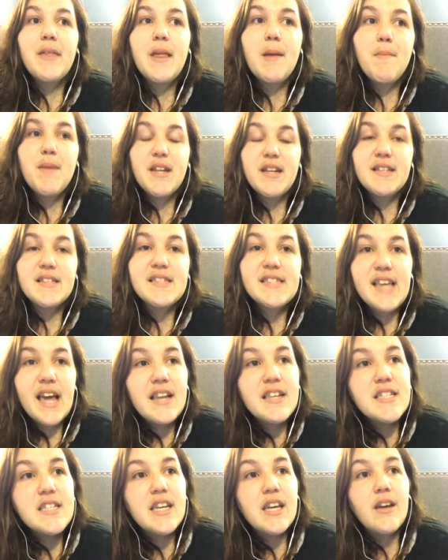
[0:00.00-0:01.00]
them an
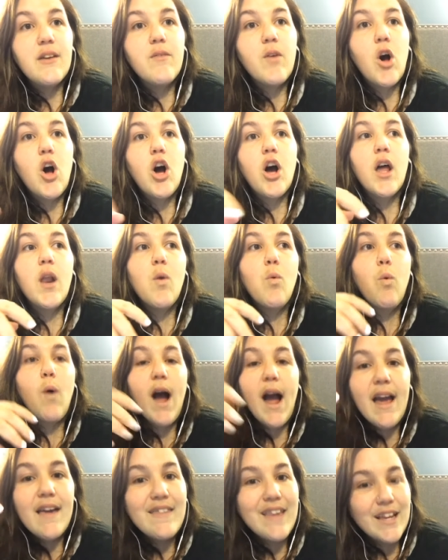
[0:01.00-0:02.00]
incentive on
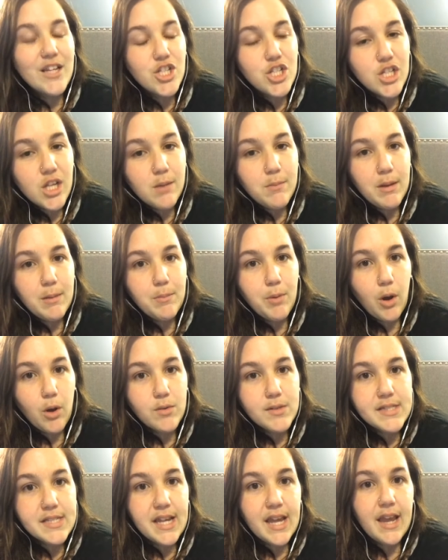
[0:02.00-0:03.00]
why they should be
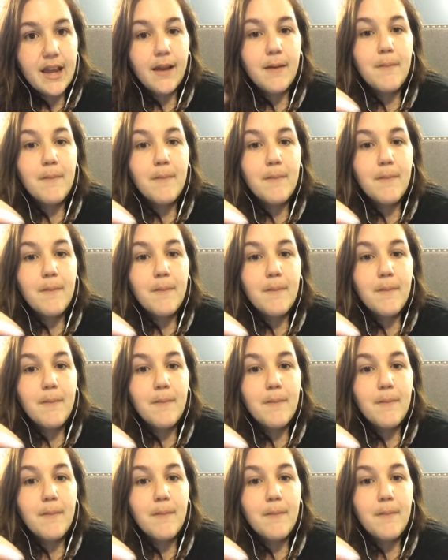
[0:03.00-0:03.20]
posting,